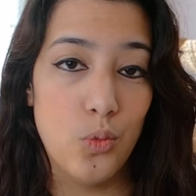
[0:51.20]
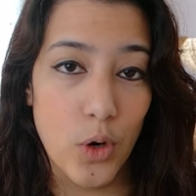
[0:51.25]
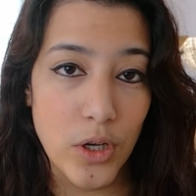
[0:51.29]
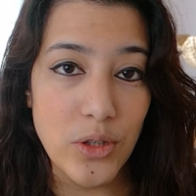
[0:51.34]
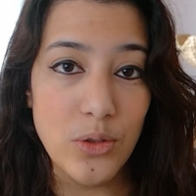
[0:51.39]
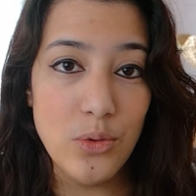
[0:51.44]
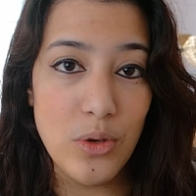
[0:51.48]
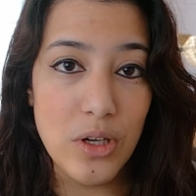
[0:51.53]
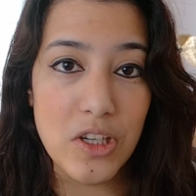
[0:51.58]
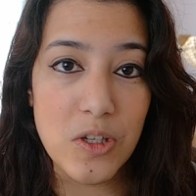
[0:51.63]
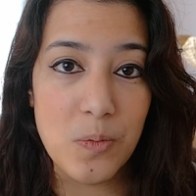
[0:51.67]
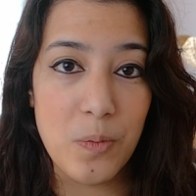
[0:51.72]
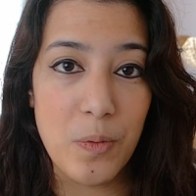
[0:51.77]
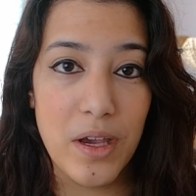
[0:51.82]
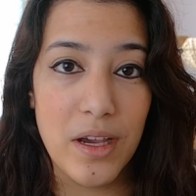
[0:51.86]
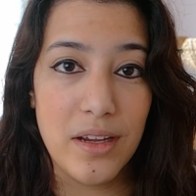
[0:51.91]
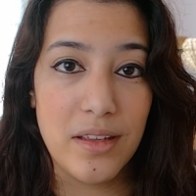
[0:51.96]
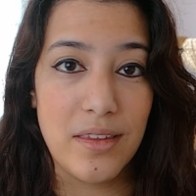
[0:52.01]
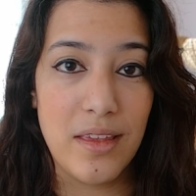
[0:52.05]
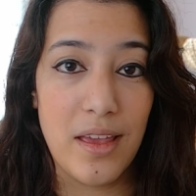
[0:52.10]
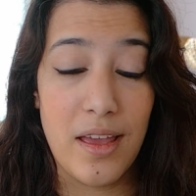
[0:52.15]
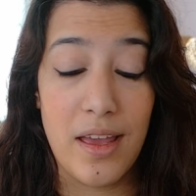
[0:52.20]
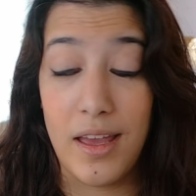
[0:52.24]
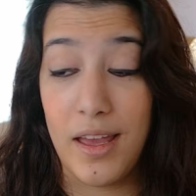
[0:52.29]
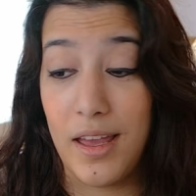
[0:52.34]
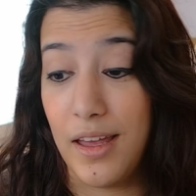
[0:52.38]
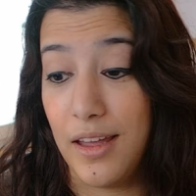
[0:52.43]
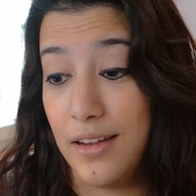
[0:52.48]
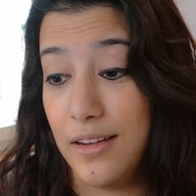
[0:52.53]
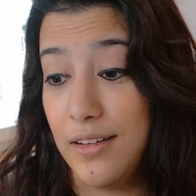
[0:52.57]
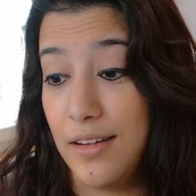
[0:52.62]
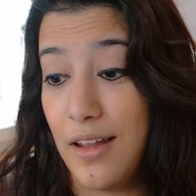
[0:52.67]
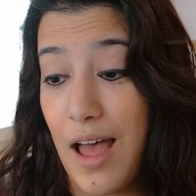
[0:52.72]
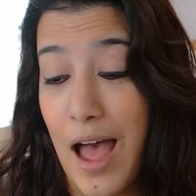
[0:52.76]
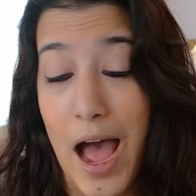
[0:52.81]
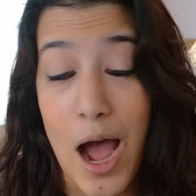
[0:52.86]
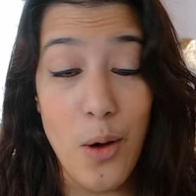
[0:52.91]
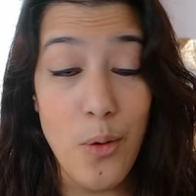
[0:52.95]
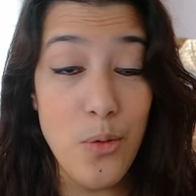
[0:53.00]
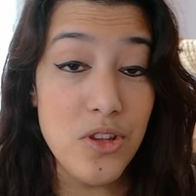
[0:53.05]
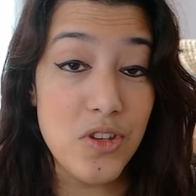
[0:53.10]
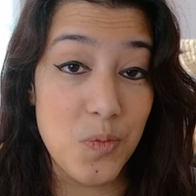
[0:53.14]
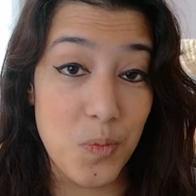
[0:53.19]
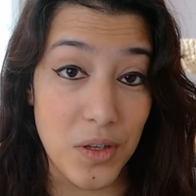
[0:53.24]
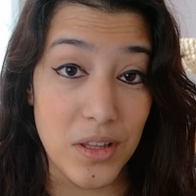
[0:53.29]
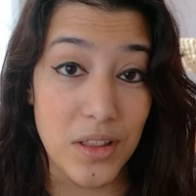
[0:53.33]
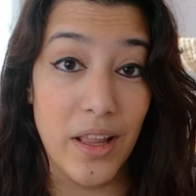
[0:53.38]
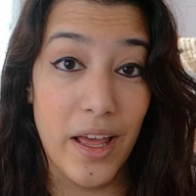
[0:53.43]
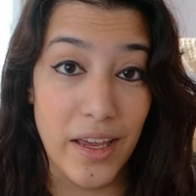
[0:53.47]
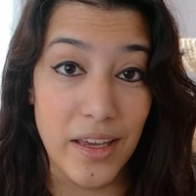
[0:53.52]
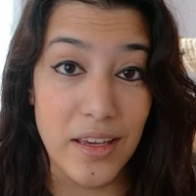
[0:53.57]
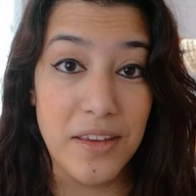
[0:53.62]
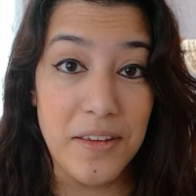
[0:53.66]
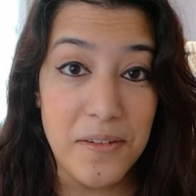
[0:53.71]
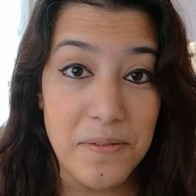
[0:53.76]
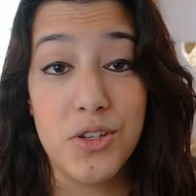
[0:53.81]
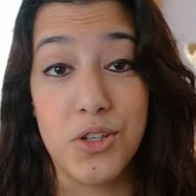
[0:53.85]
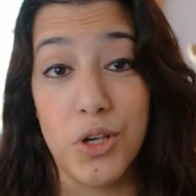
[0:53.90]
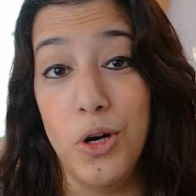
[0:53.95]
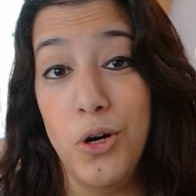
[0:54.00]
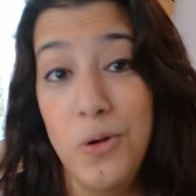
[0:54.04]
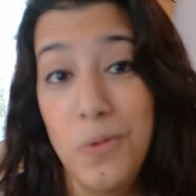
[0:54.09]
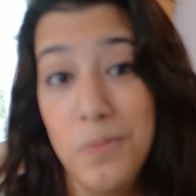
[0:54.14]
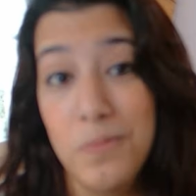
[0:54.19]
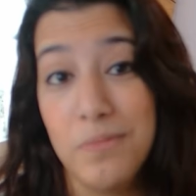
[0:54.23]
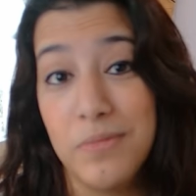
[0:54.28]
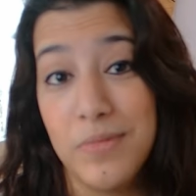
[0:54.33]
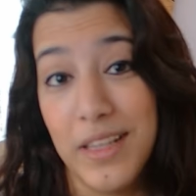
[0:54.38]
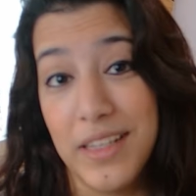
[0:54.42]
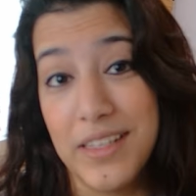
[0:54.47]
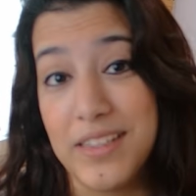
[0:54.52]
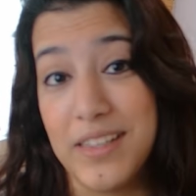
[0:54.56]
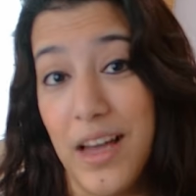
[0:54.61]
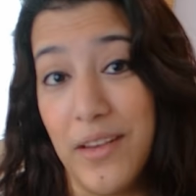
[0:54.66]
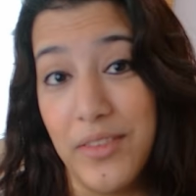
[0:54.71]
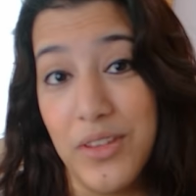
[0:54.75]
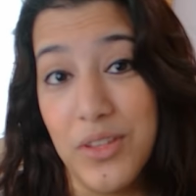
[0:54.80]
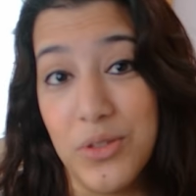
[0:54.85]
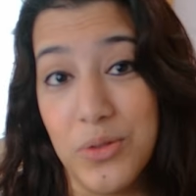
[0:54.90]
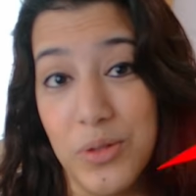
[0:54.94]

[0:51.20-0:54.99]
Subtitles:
what to expect and how it's been like. So let's dive into